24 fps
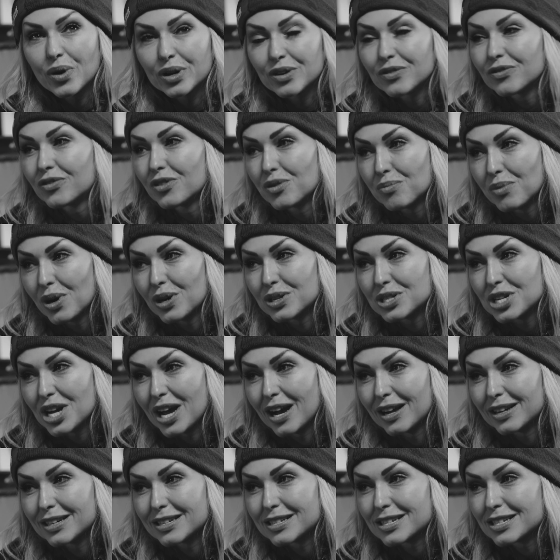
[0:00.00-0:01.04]
a football
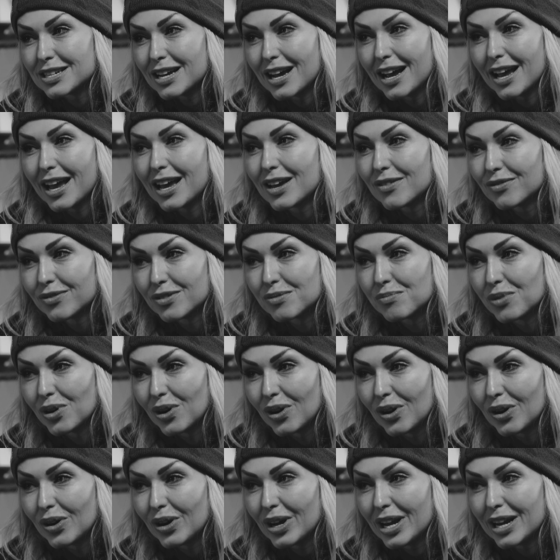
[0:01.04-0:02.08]
challenge. I hate
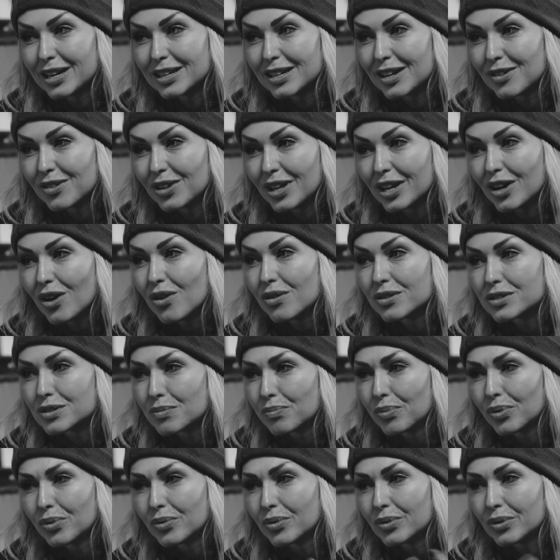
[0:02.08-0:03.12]
football. And they were like, oh, it's a
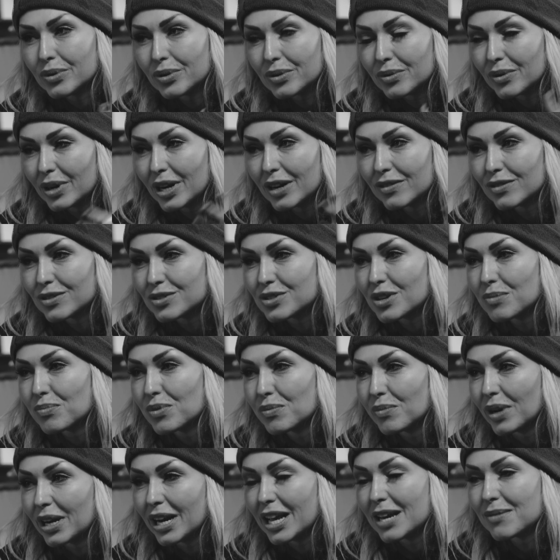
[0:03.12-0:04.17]
pool or whatever. So I put
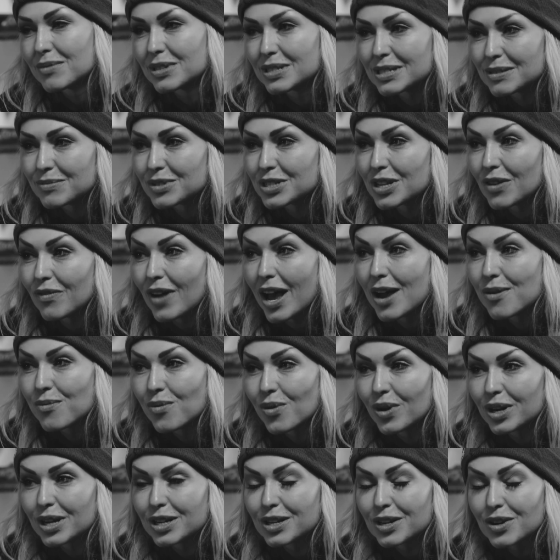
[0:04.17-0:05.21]
my name in some stuff. I
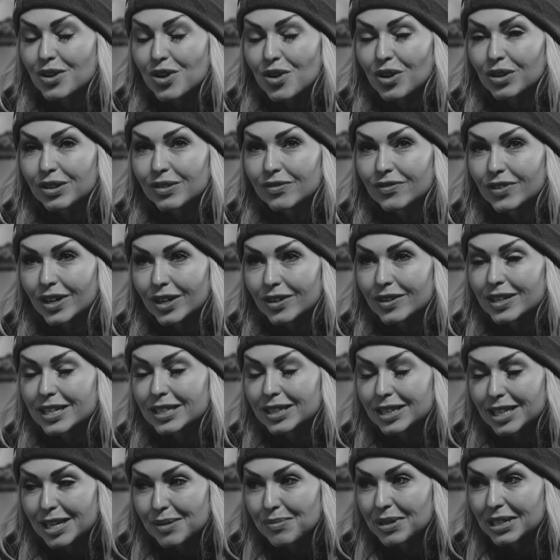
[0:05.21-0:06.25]
won a very
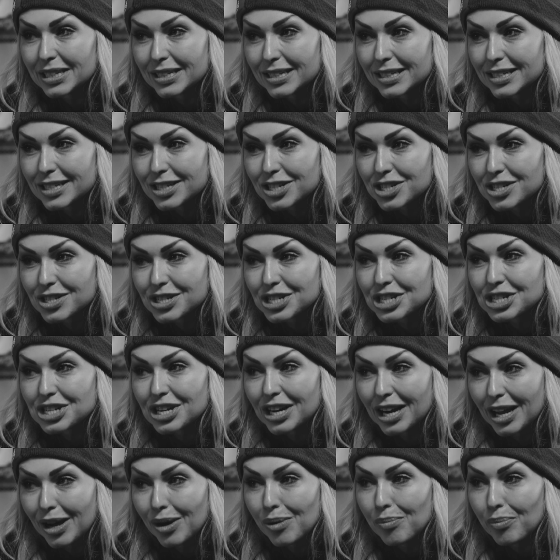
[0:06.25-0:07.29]
limited edition
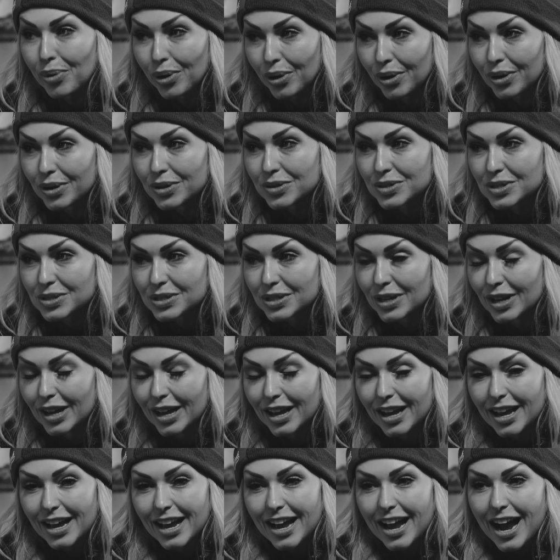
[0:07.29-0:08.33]
Chanel purse.
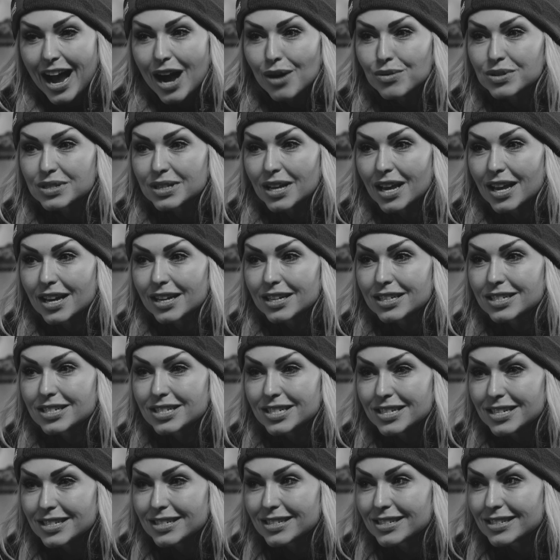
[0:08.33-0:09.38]
I was like,
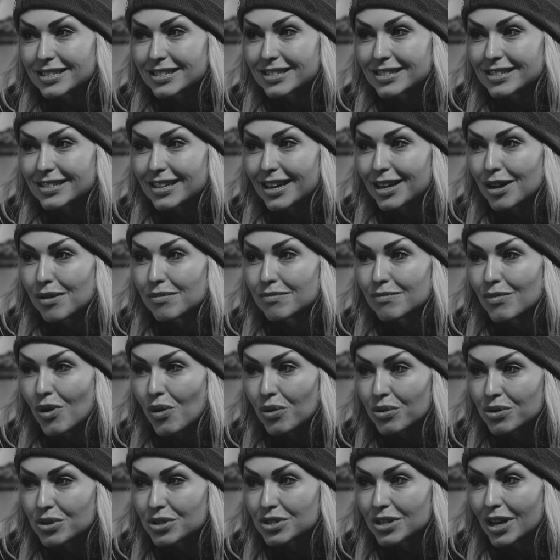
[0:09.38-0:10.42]
Jesus, it's like a
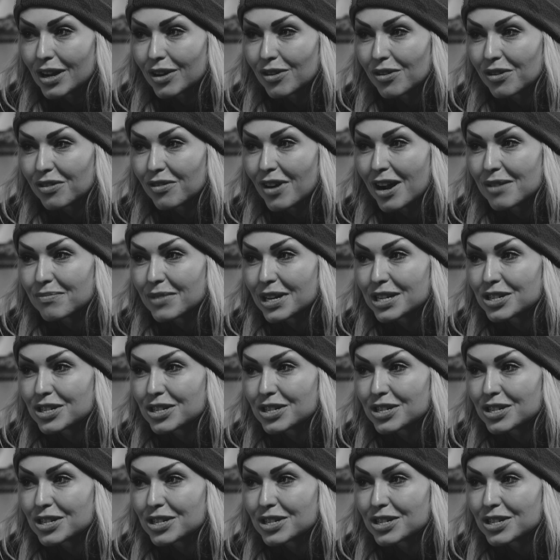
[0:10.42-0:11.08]
motorcycle around my